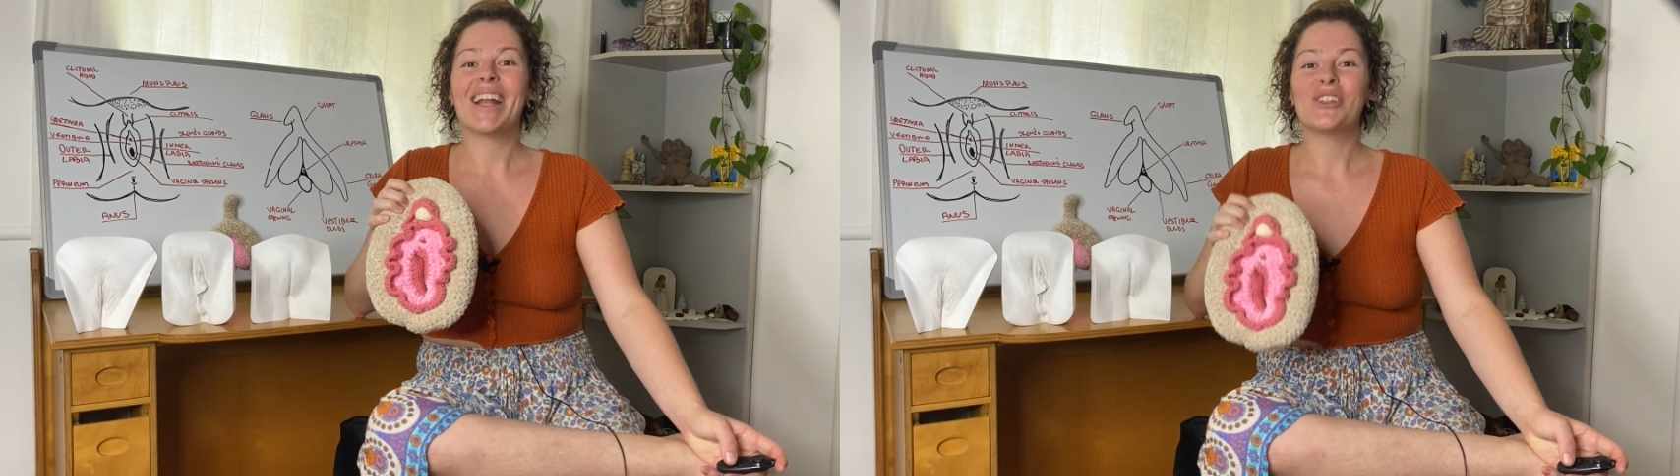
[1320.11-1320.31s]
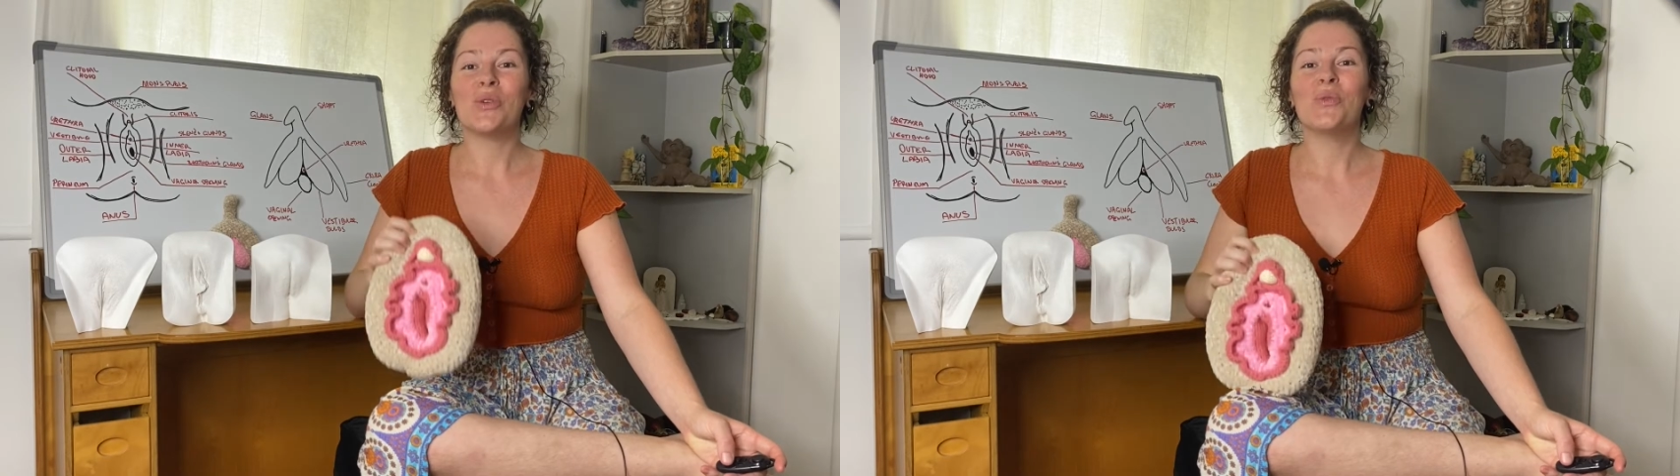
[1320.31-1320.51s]

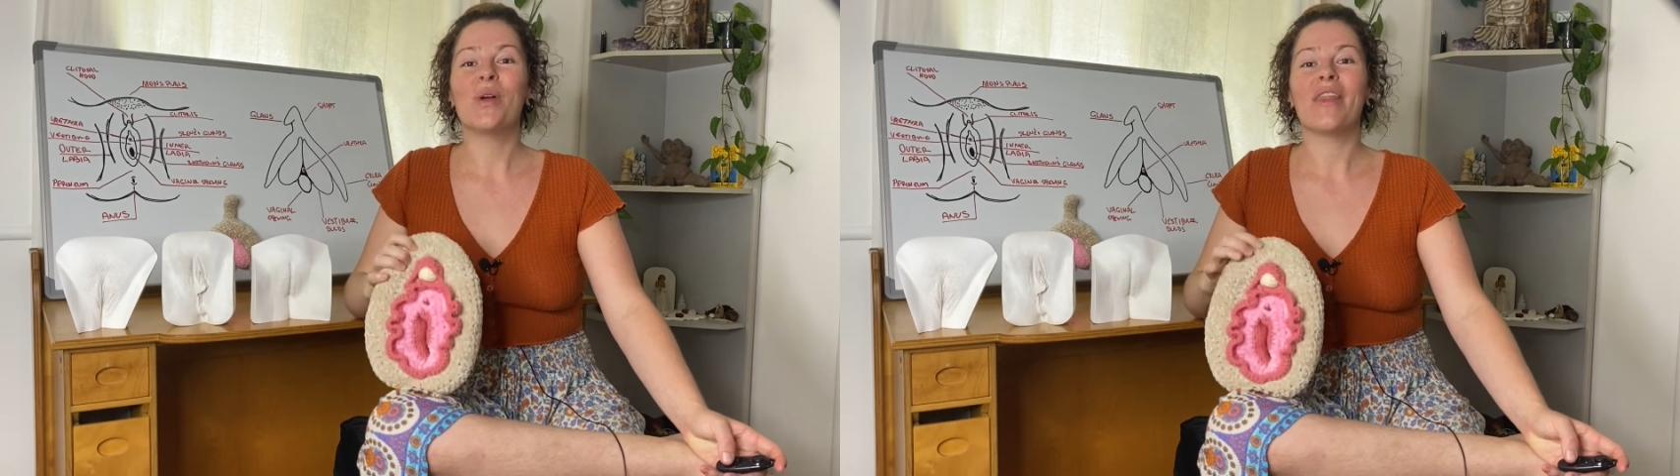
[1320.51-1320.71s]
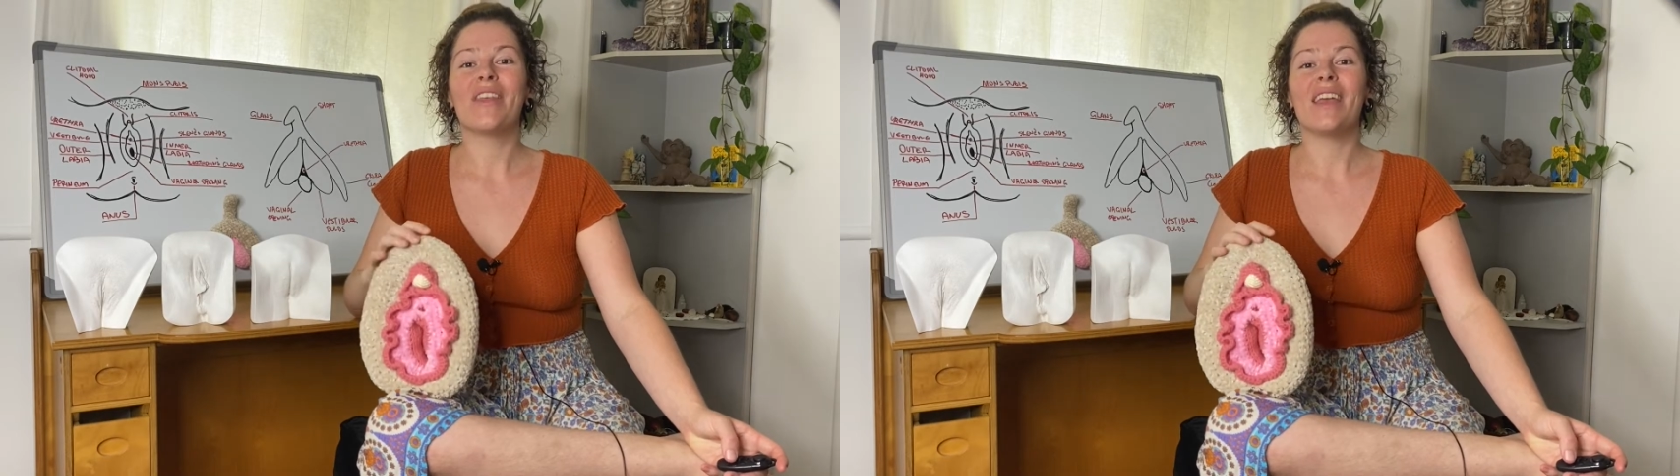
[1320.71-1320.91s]

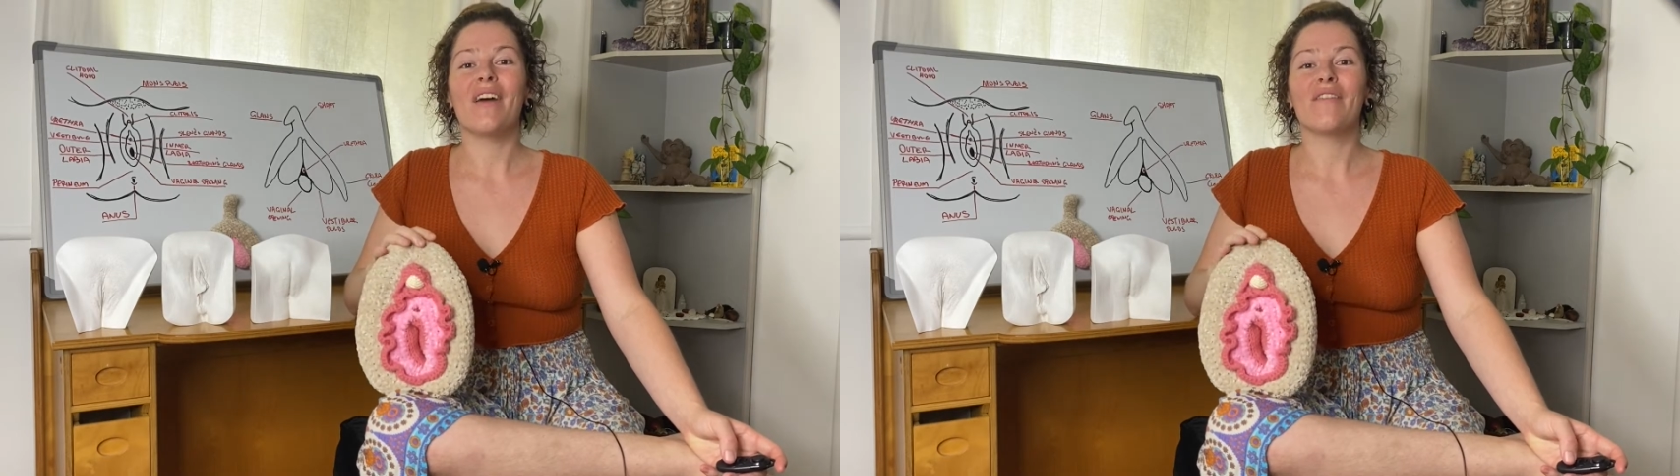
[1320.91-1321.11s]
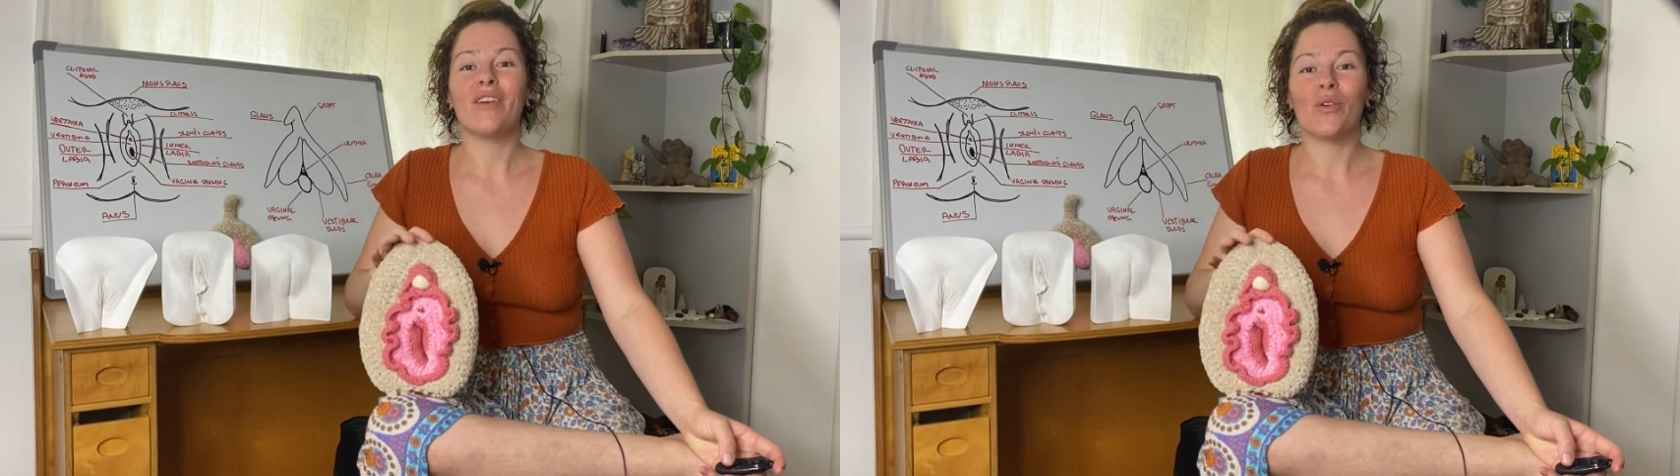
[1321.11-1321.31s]
to the
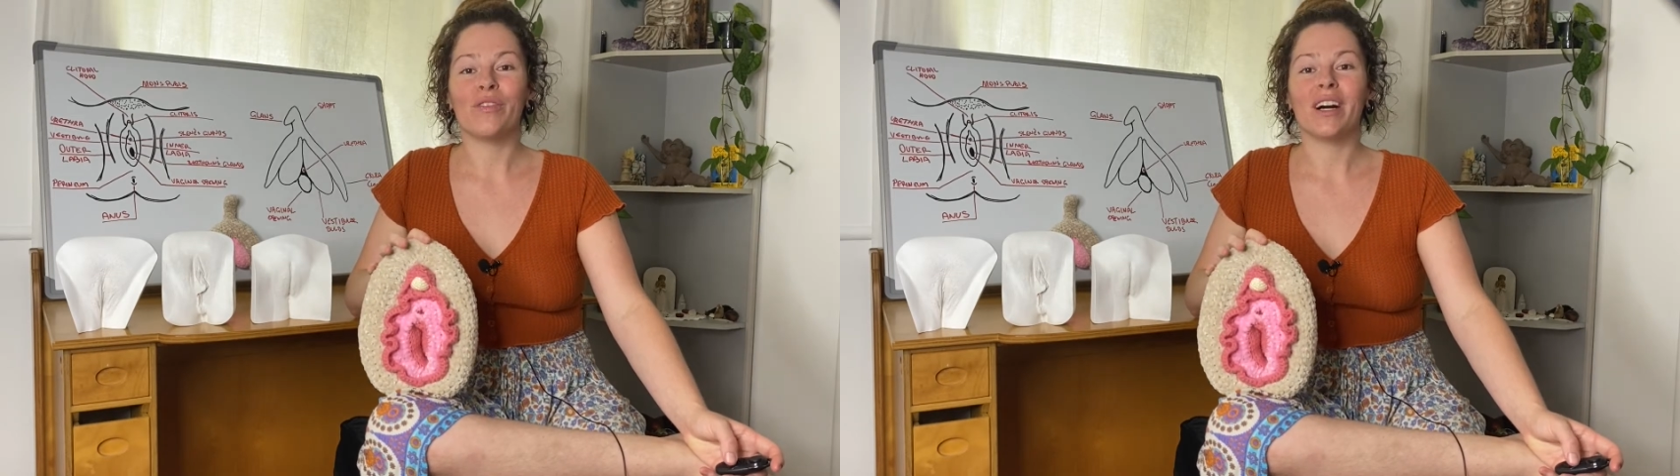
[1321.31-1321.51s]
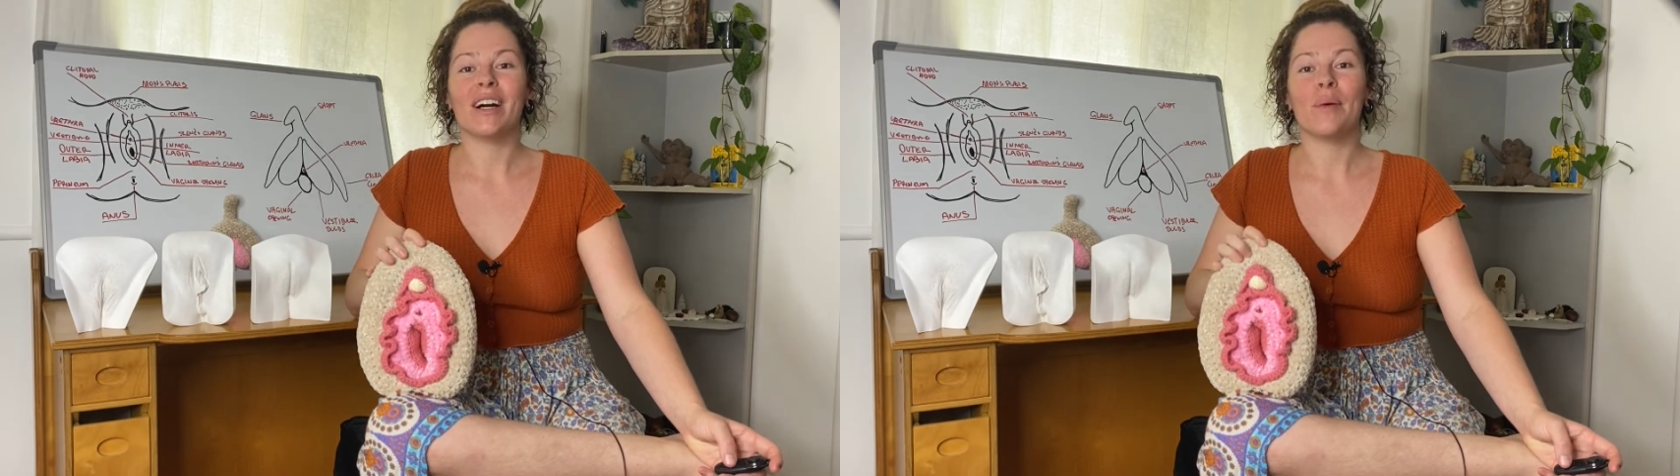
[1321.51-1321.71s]
vulva